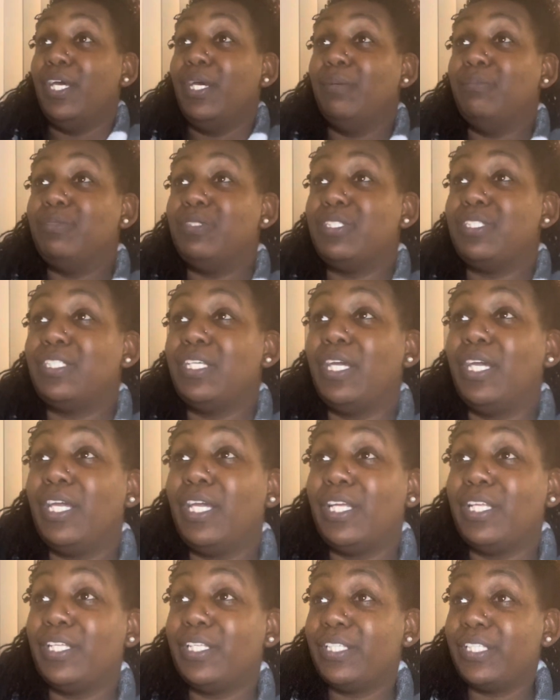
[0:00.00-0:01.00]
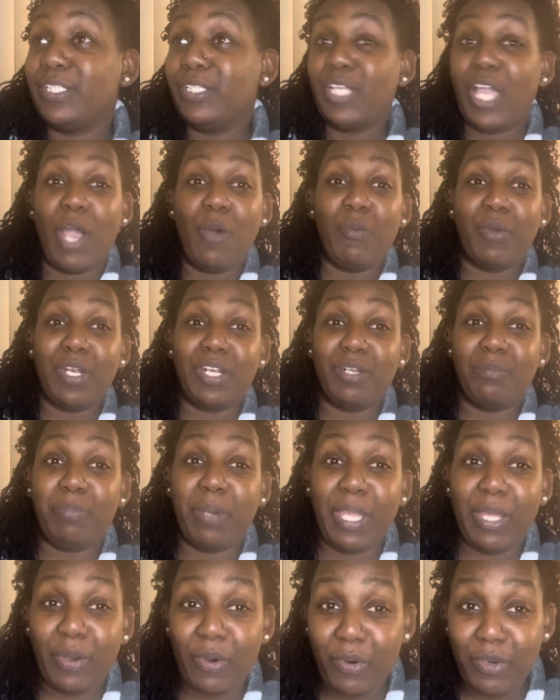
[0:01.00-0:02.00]
I'm just saying. Y'all wanted to
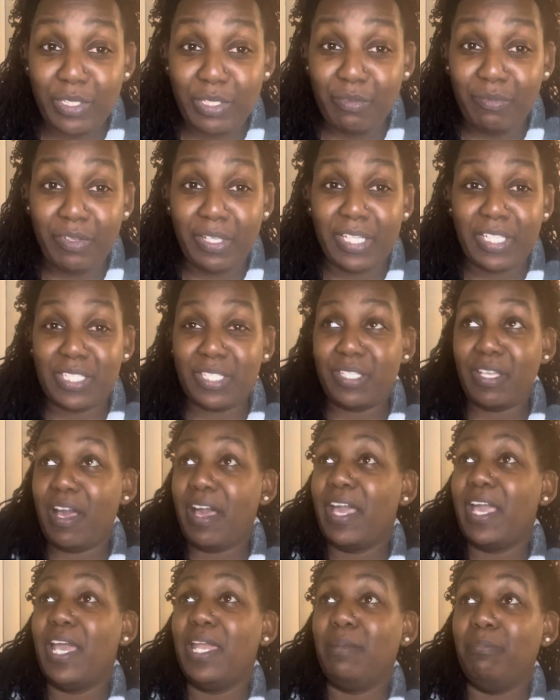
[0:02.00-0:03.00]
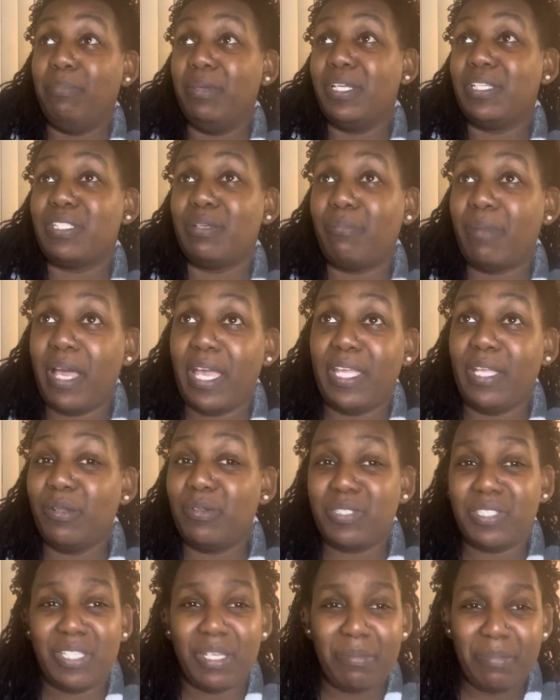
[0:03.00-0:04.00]
paint her as the villain, so y'all had to big somebody
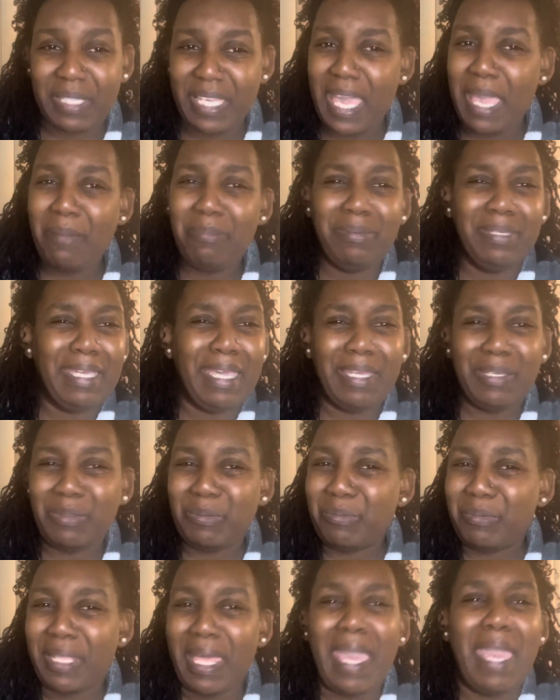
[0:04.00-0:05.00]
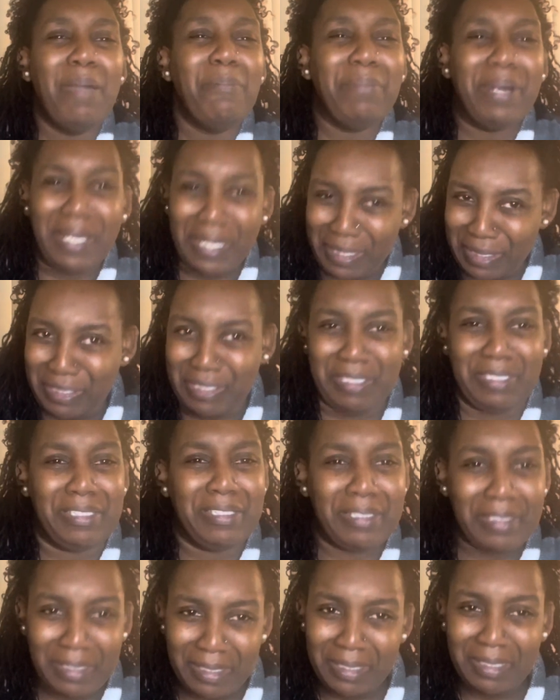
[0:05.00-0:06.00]
else up. Gabby ain't do that much.
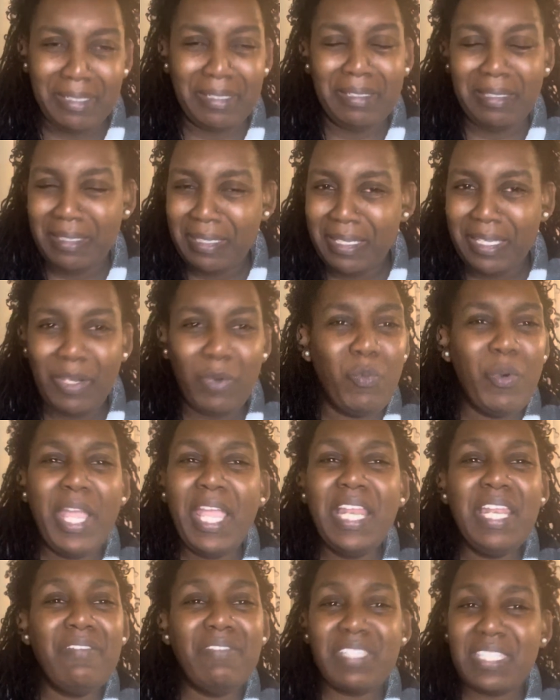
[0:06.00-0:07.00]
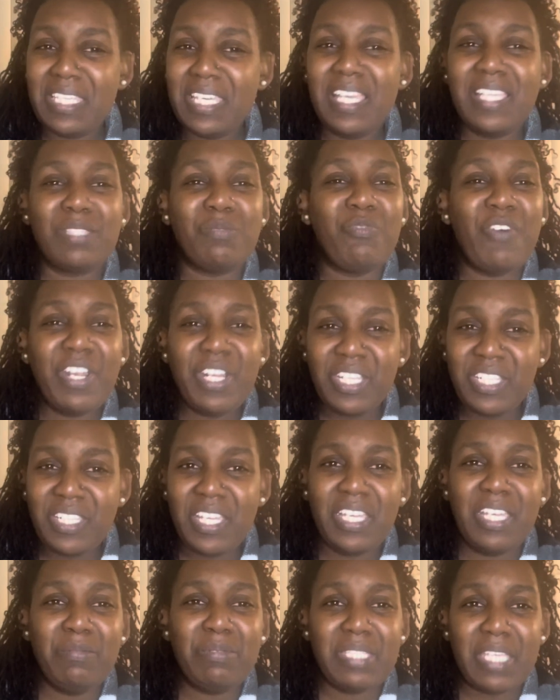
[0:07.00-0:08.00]
We ain't even see, as funny as
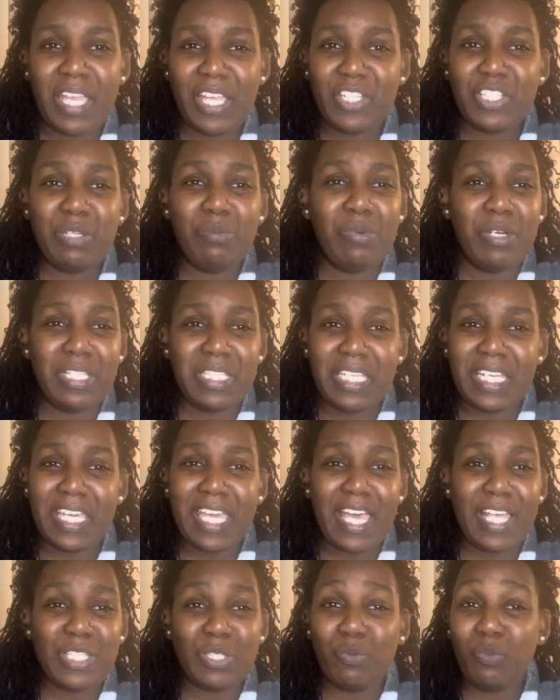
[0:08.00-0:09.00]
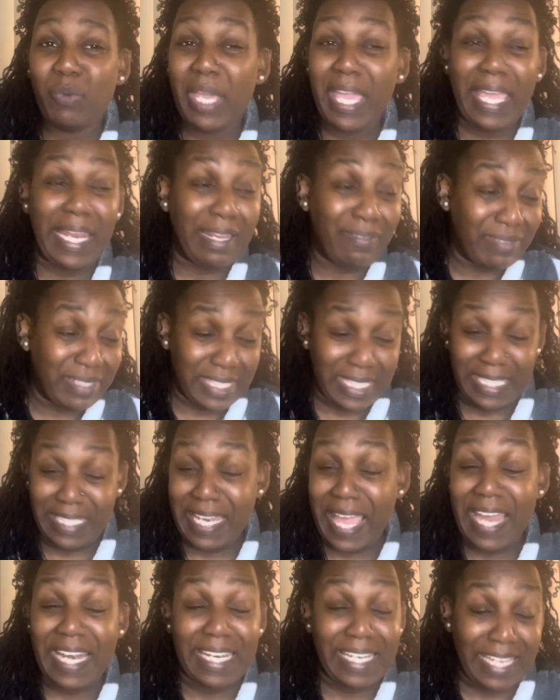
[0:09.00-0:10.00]
they keep saying she was in the castle, we ain't even see
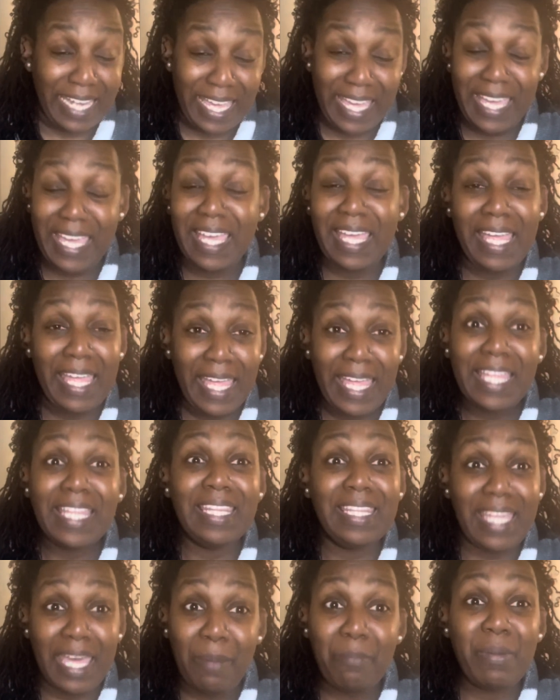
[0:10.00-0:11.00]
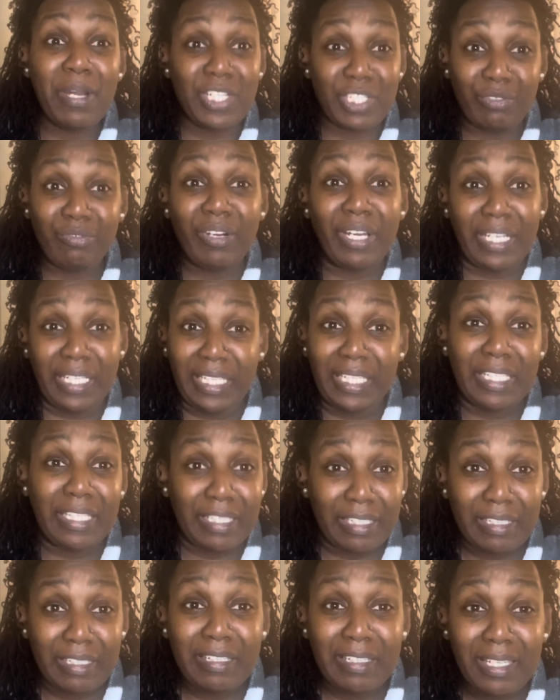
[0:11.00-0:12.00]
not in there that much funny.
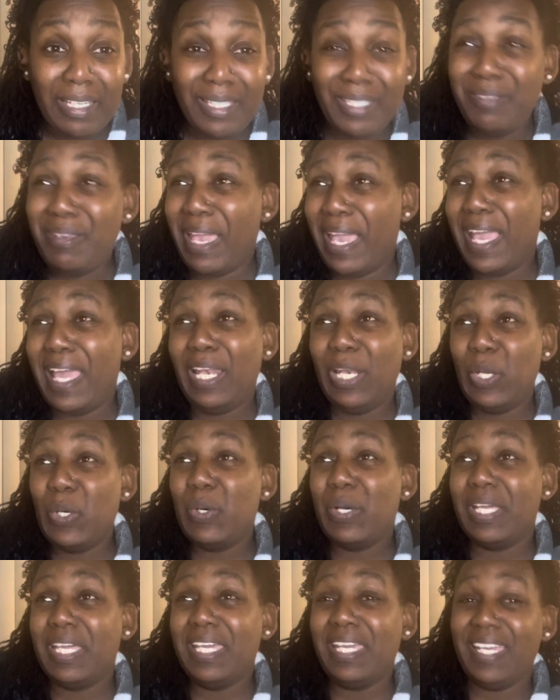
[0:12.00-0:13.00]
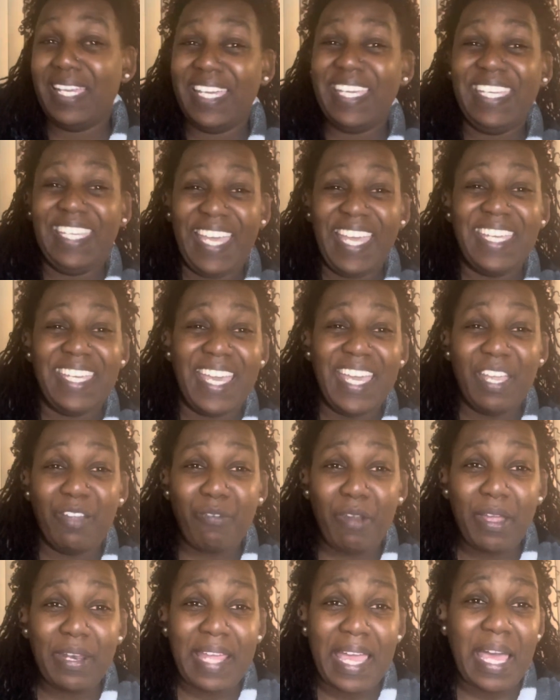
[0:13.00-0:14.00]
You had little hair, yang
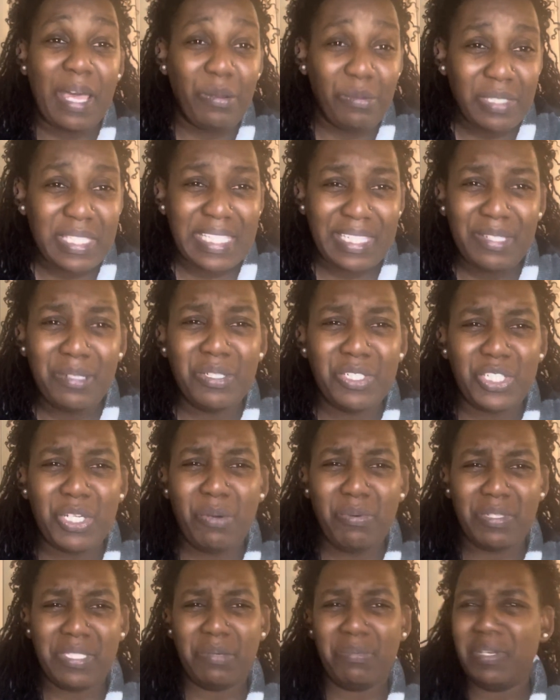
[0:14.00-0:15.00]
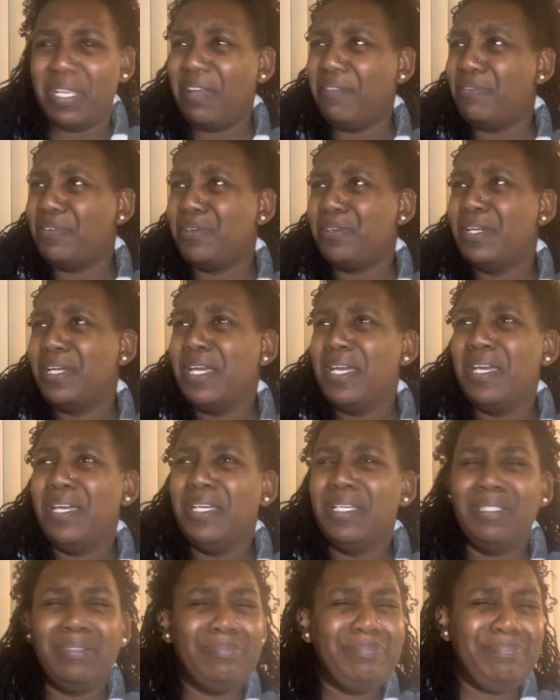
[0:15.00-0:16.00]
around the house, little jokes or whatever.
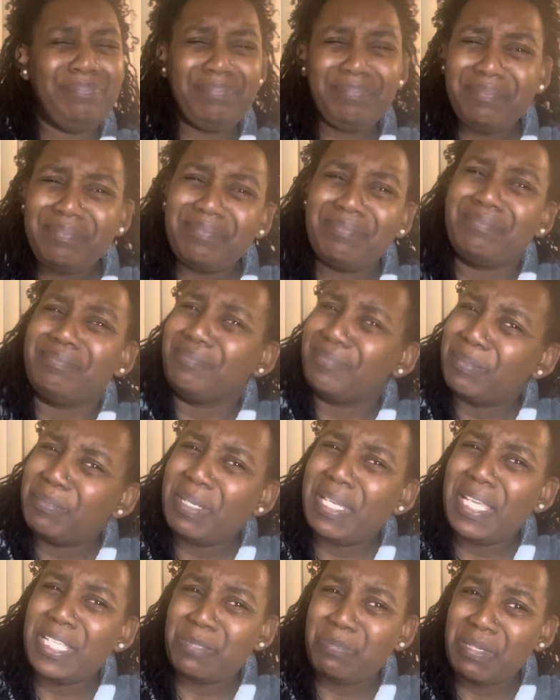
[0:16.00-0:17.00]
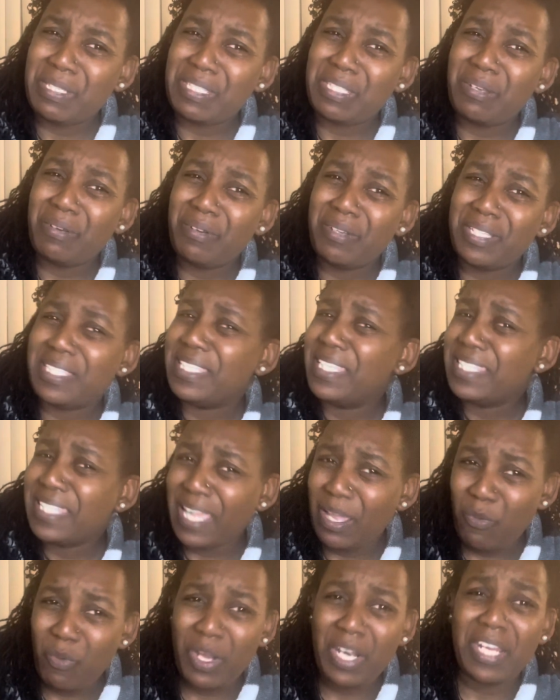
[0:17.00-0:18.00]
But let's be serious. This
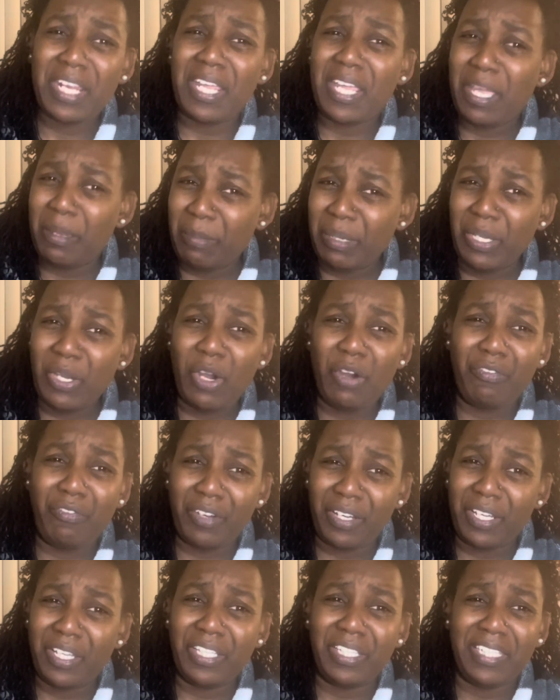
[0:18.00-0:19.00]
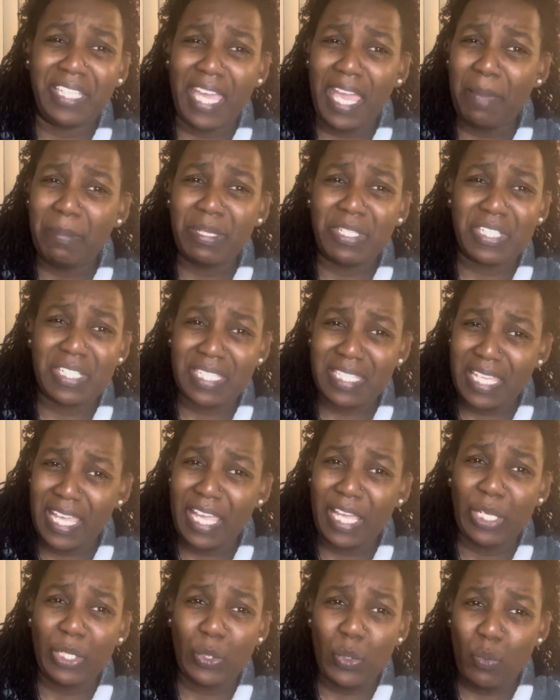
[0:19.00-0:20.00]
ain't winning an Emmy off of Gabby just
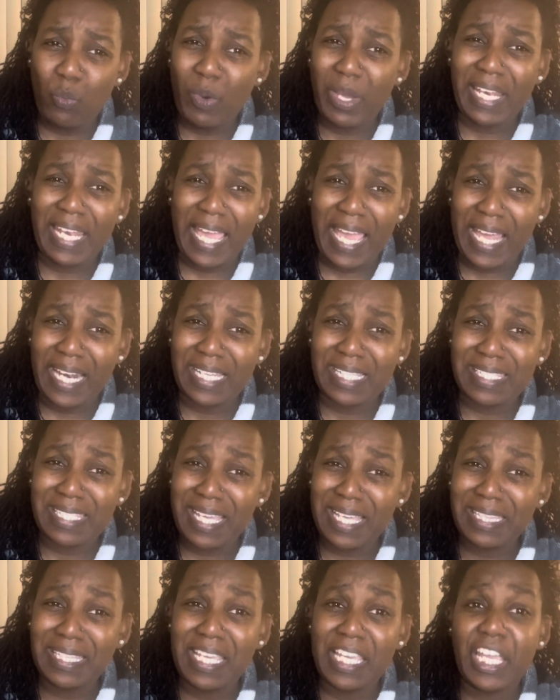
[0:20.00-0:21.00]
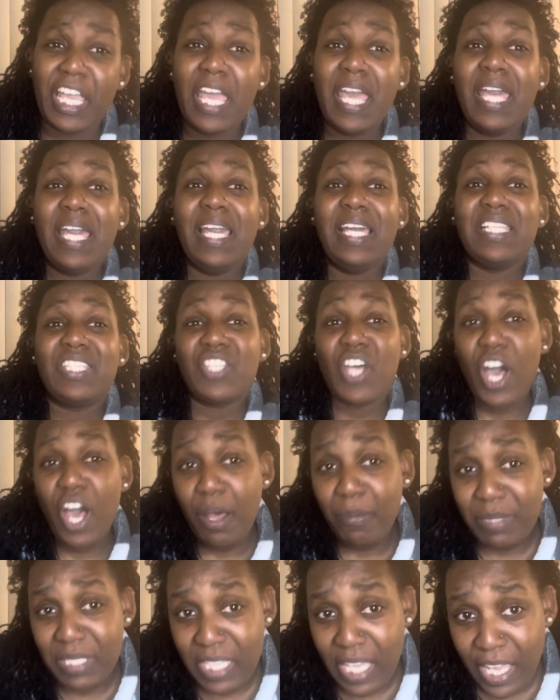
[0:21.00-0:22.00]
saying little one-liners. I think
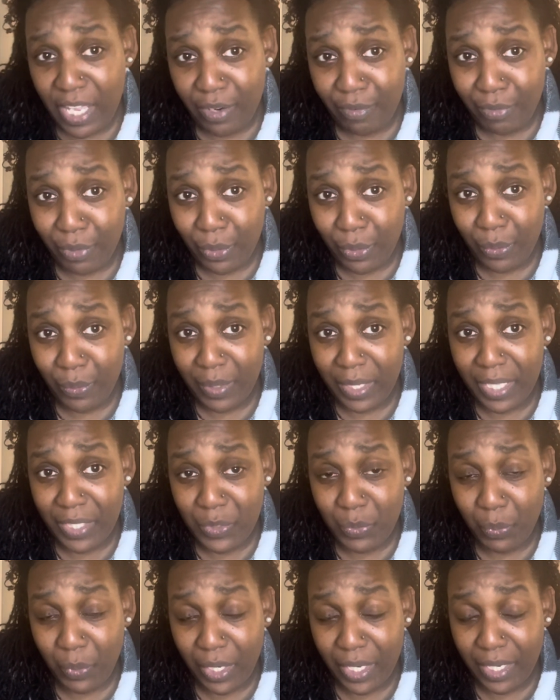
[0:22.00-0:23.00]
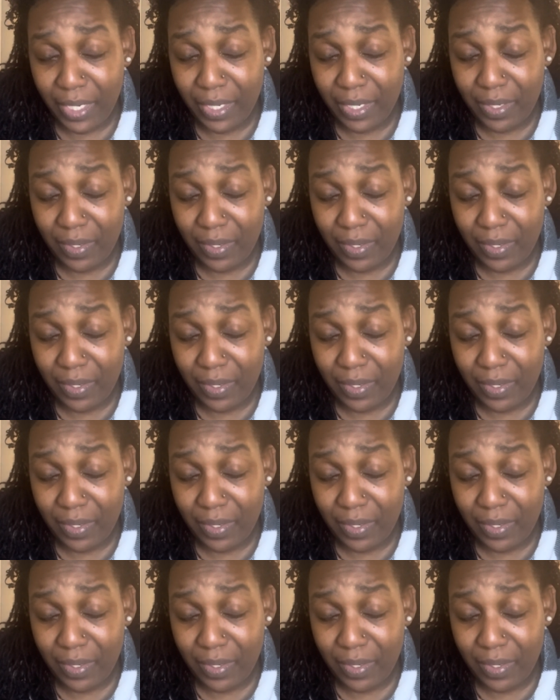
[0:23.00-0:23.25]
Tom Sandoval is one.